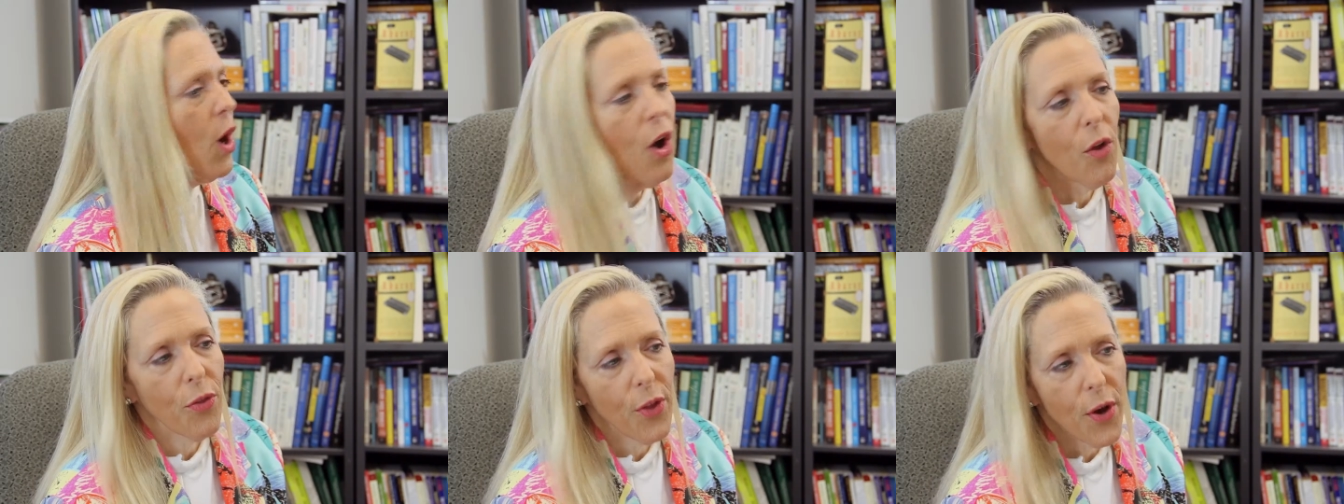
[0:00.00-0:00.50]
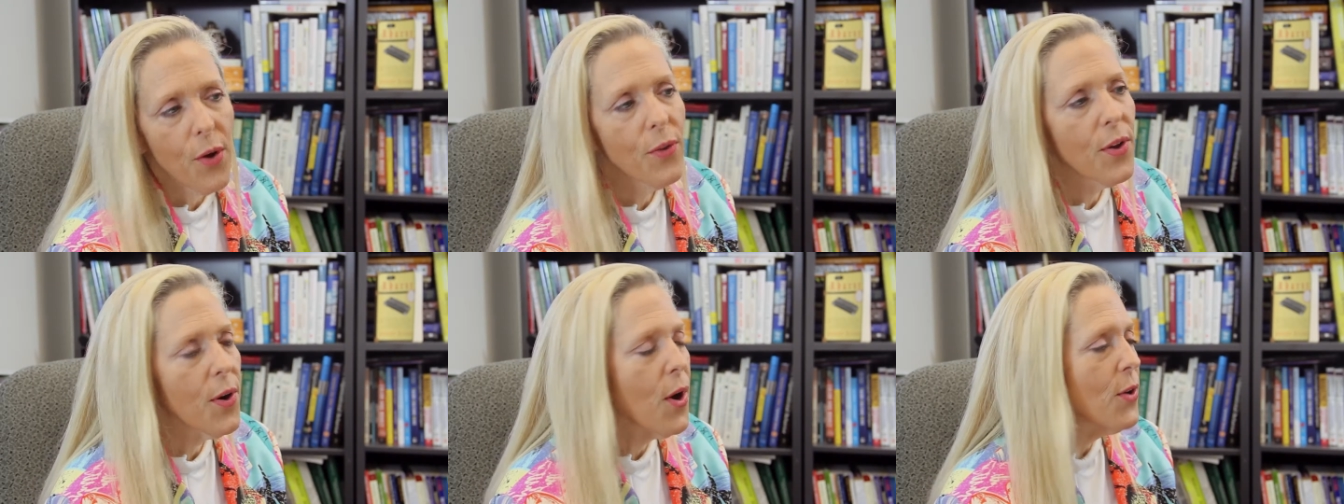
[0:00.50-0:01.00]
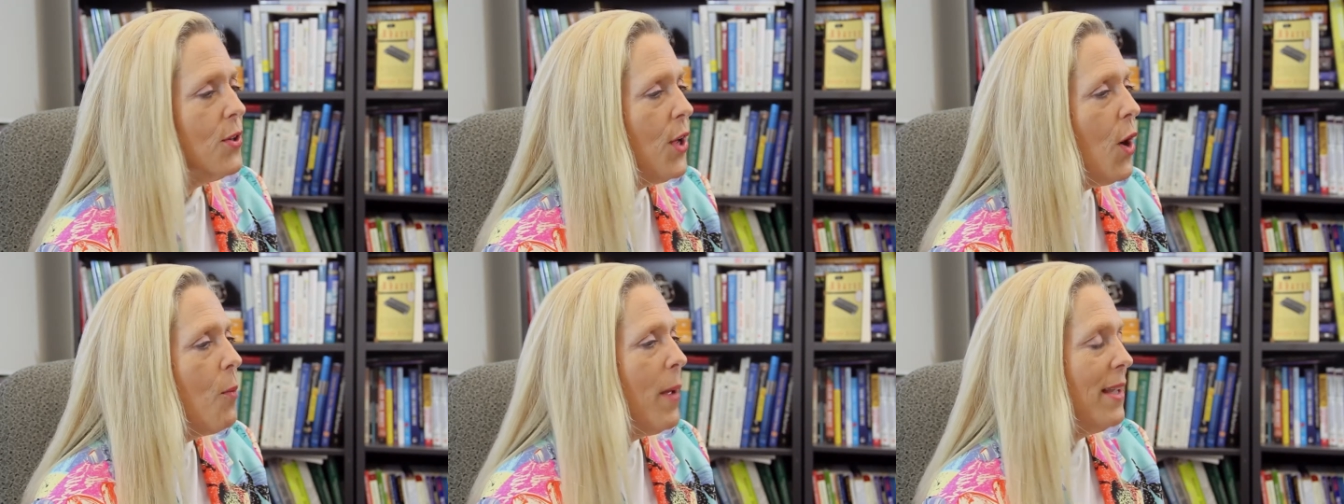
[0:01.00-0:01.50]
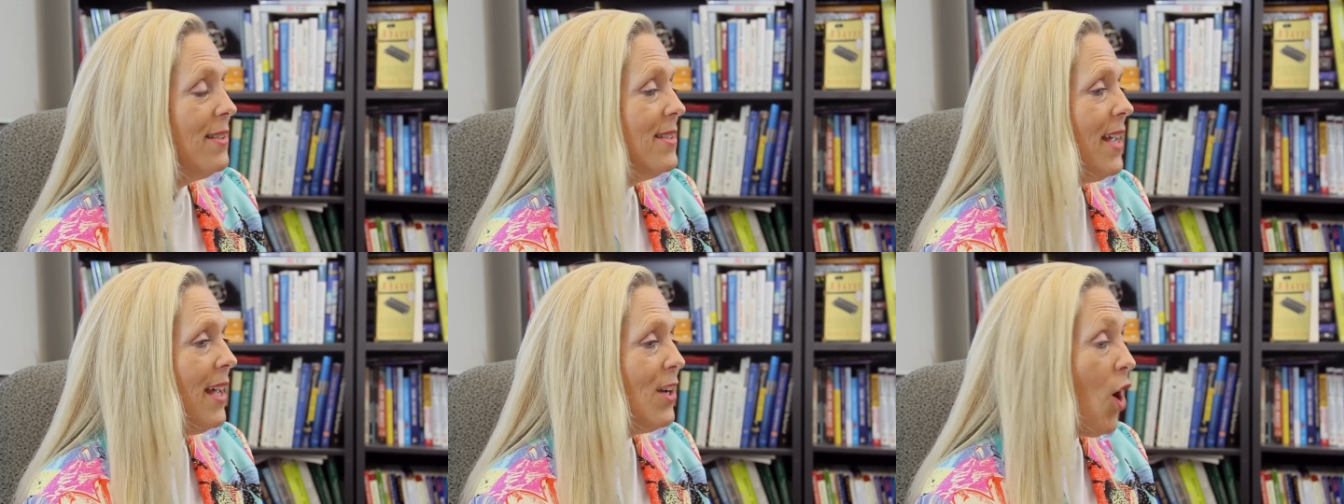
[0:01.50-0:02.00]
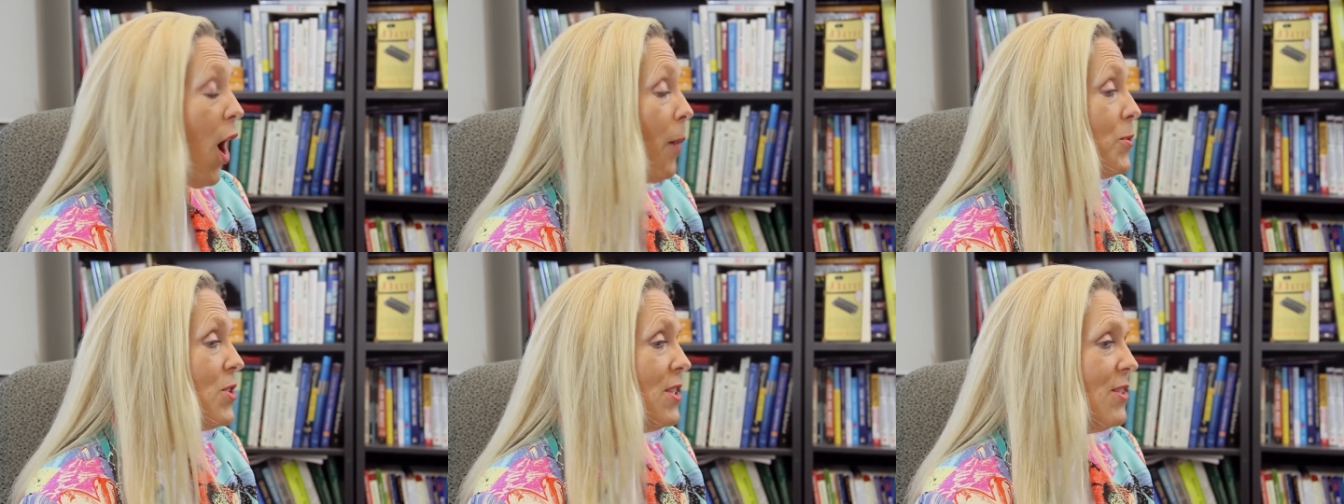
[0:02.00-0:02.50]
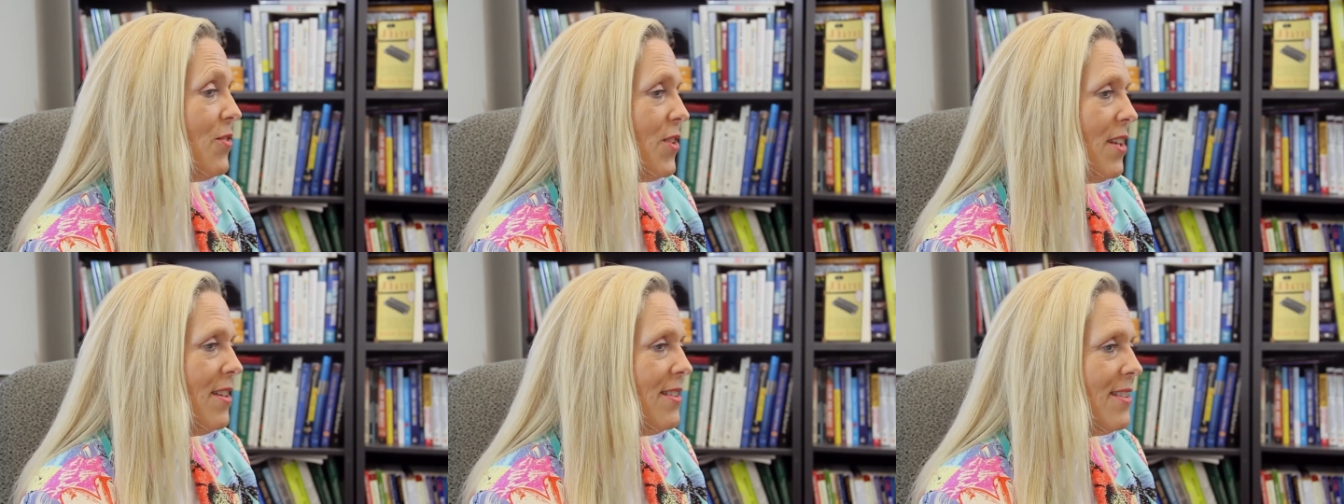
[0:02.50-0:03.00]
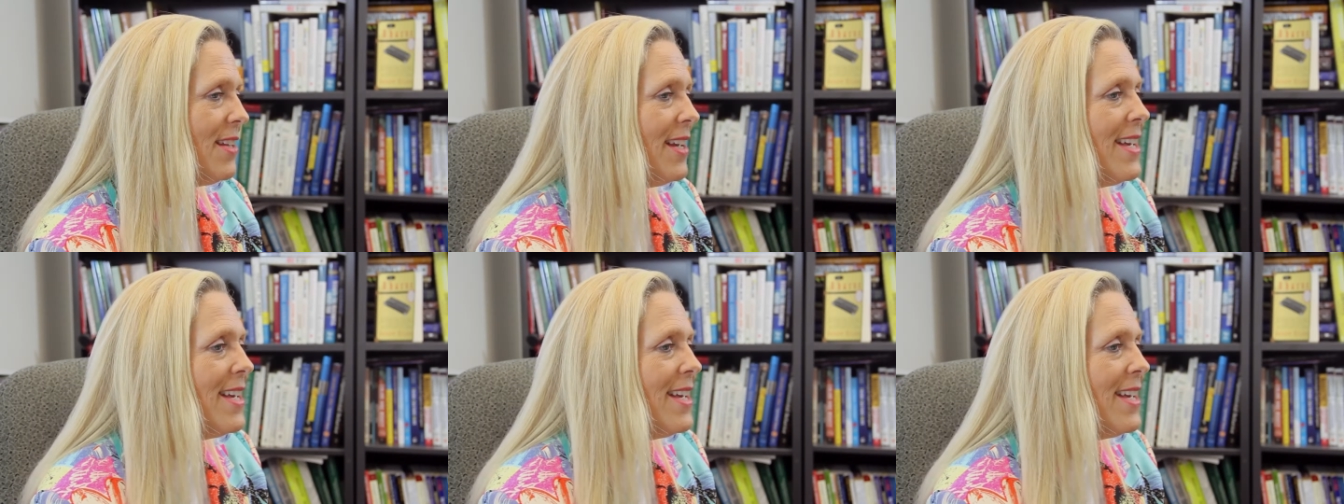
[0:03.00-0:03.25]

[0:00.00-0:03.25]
Although there are no base 10 options for this,